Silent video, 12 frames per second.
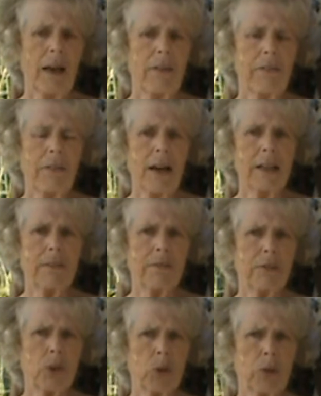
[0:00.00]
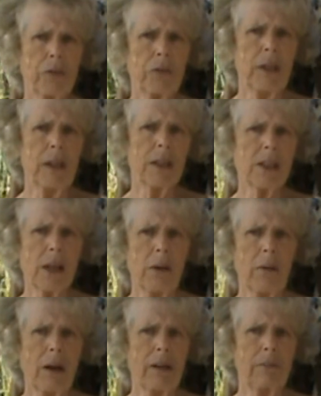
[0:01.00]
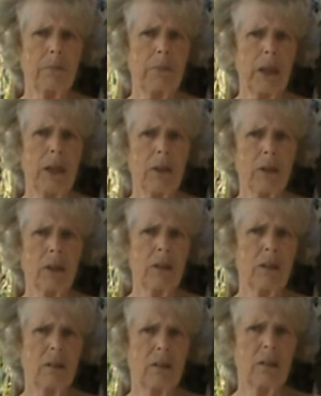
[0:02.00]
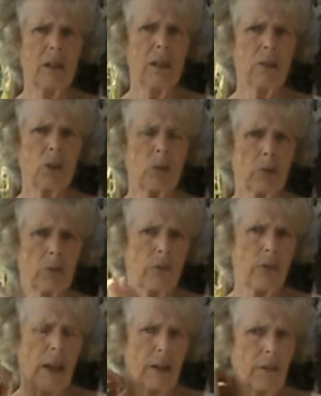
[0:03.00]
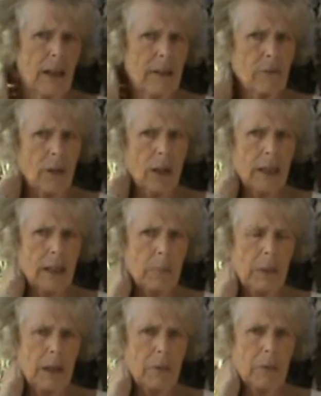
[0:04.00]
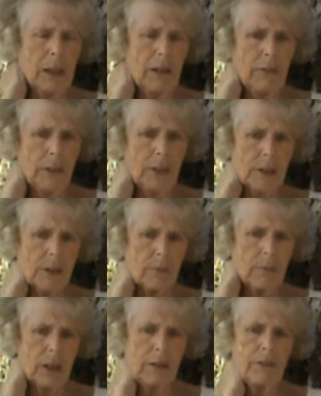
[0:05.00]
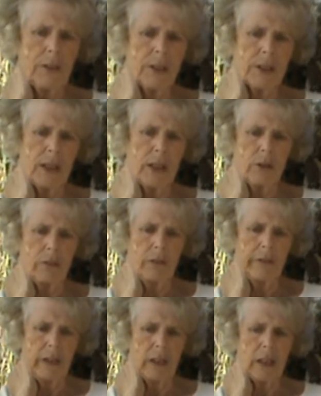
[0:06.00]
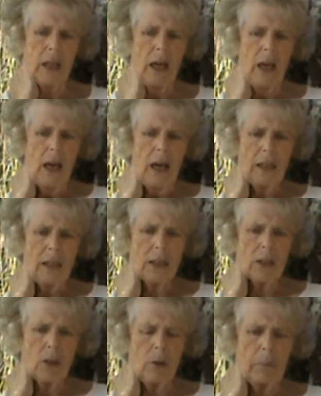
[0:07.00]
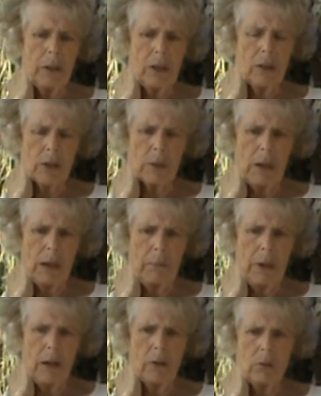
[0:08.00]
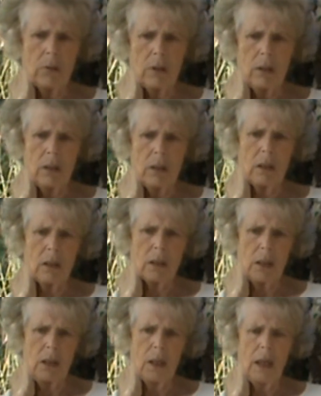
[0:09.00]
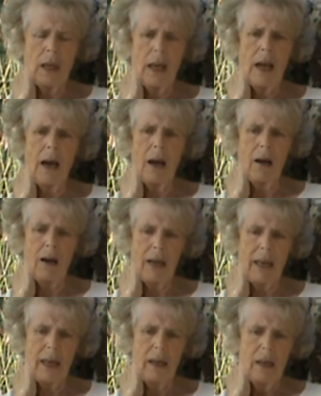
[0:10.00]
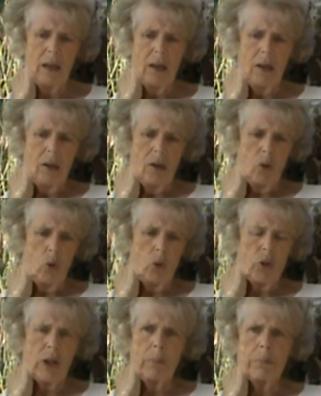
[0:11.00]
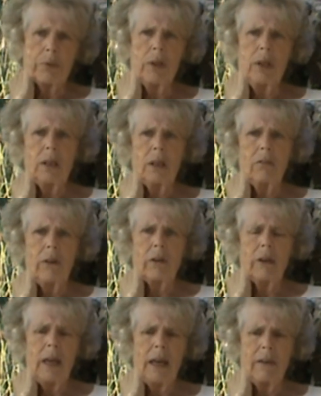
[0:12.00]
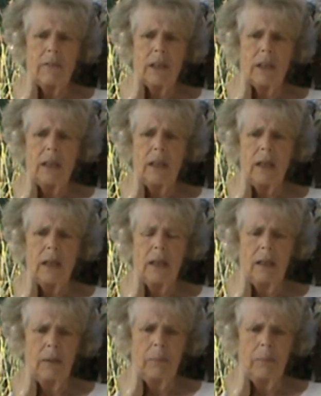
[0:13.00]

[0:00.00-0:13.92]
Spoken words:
I sort of feel as though I've been on a sort of fairground ride a bit when I first get off of it, and it's not because my pulse is exceedingly high or that I'm breathing very heavily,